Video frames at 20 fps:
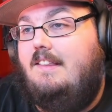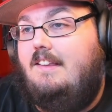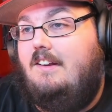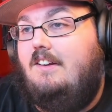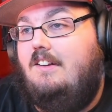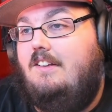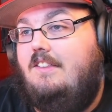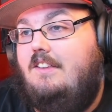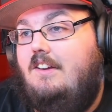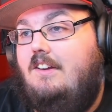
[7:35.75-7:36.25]

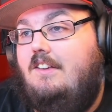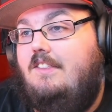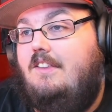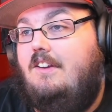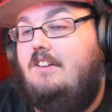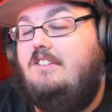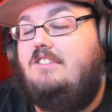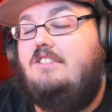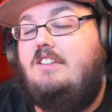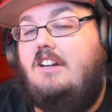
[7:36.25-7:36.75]
There
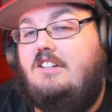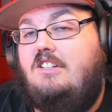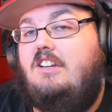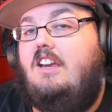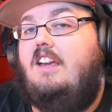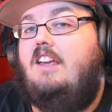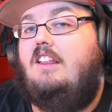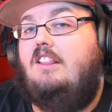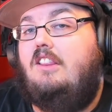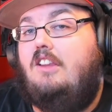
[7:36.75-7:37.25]
is such
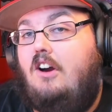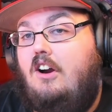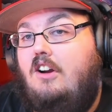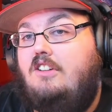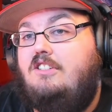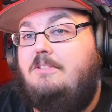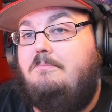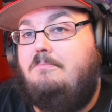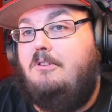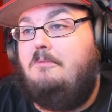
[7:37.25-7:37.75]
a
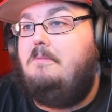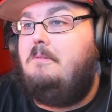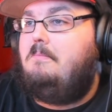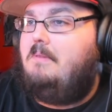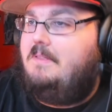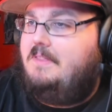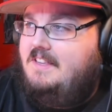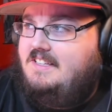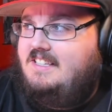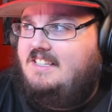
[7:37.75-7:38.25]
large improvement,
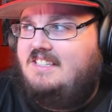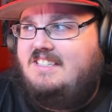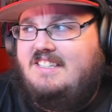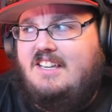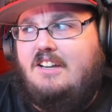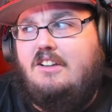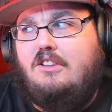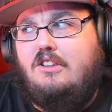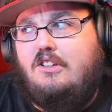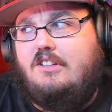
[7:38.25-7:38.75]
but this is
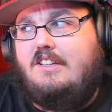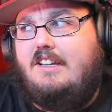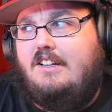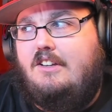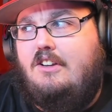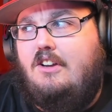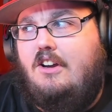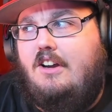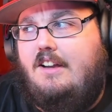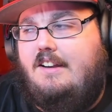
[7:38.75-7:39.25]
still
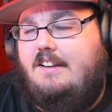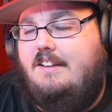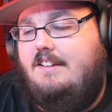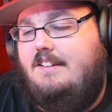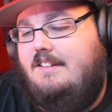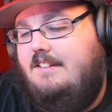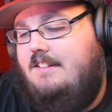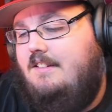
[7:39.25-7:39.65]
looking good.